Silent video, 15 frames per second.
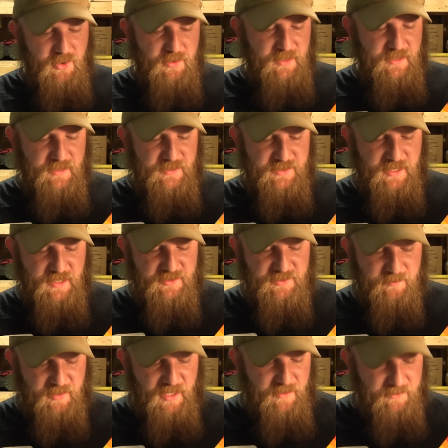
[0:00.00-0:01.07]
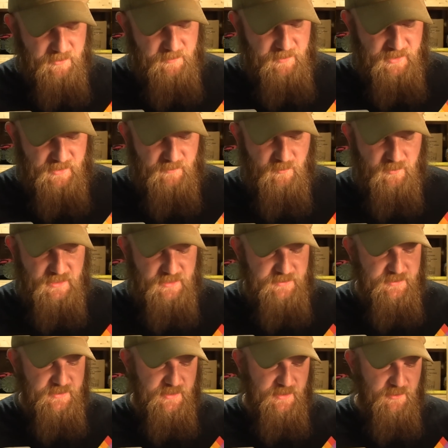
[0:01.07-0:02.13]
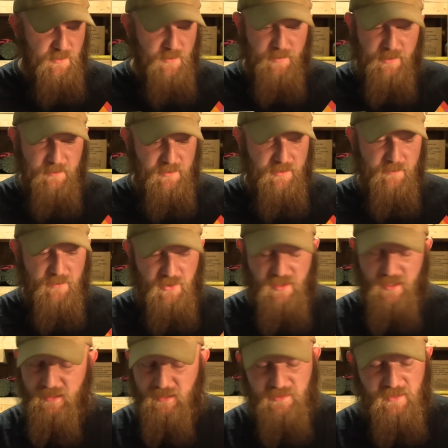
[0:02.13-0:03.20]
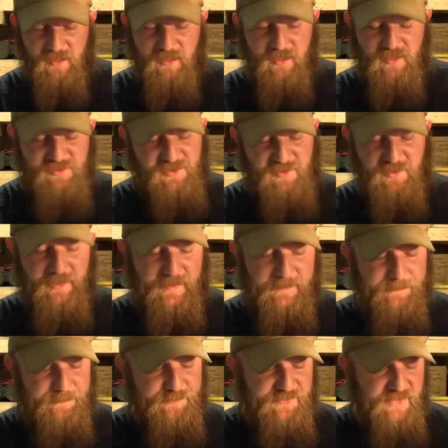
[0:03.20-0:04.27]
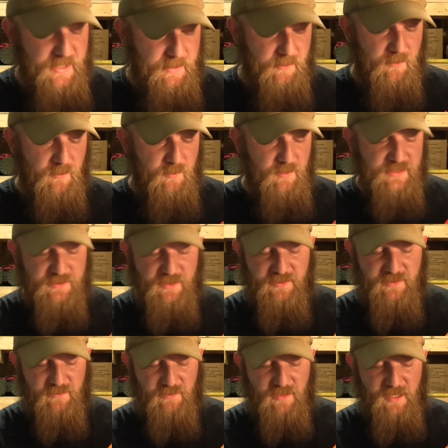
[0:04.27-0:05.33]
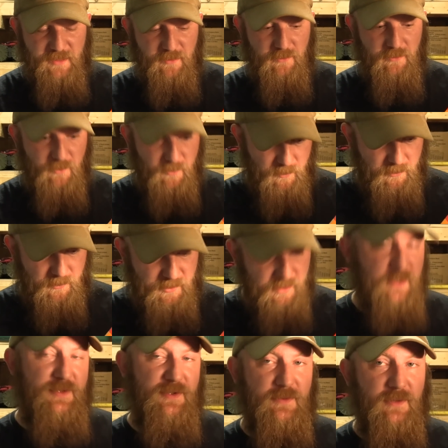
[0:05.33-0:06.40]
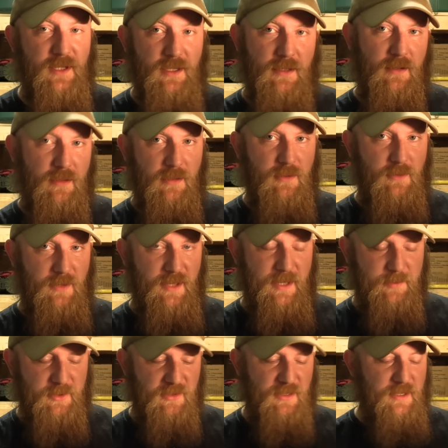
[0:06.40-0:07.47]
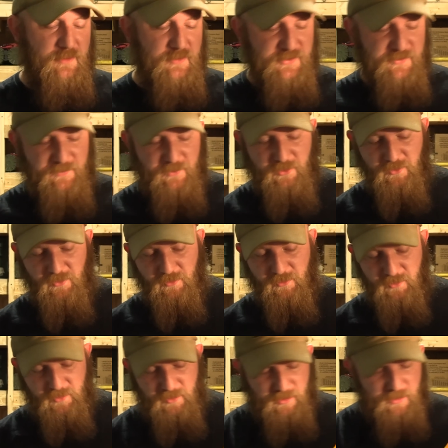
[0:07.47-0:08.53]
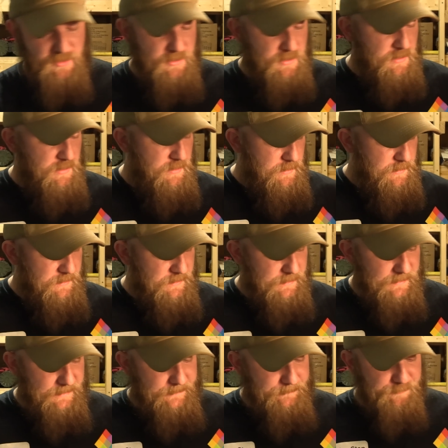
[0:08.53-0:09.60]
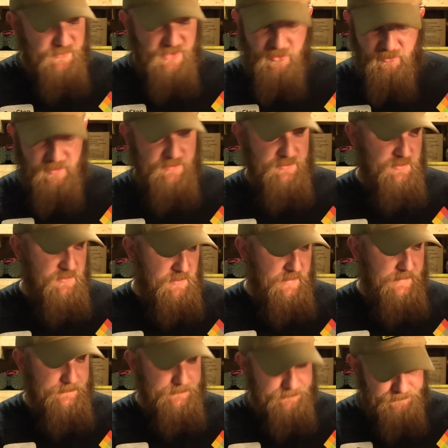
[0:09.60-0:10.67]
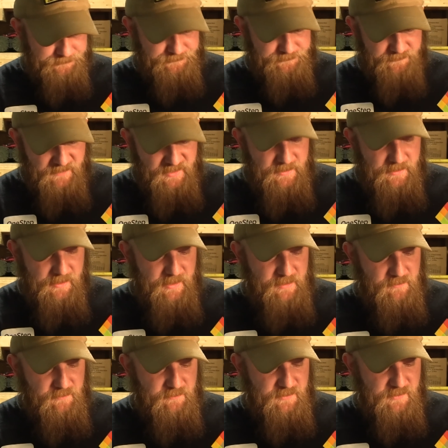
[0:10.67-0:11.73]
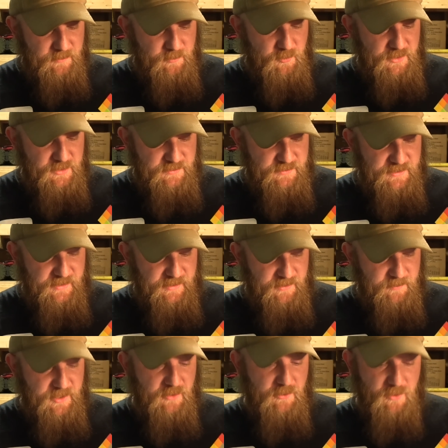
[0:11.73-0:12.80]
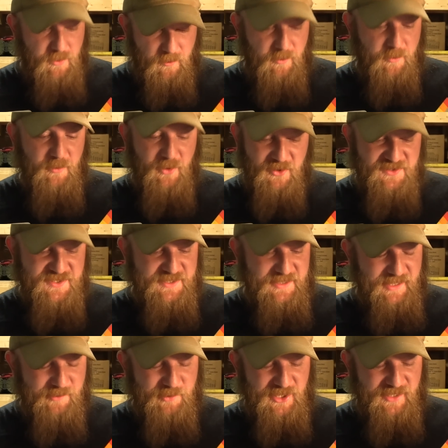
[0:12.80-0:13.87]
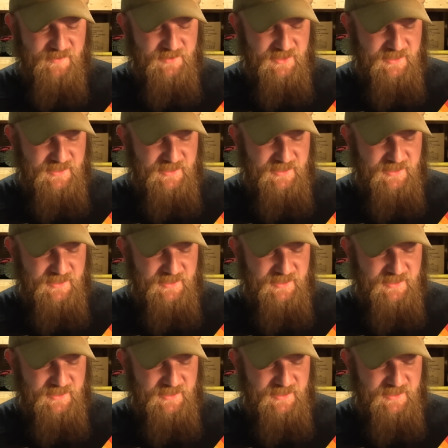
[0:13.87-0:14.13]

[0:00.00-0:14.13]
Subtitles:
Party and education bothered me when you said the Republican Party didn't like history. No, we just don't like your history. All capital letters for your new history. I looked up what you said about Karl Marx and Abraham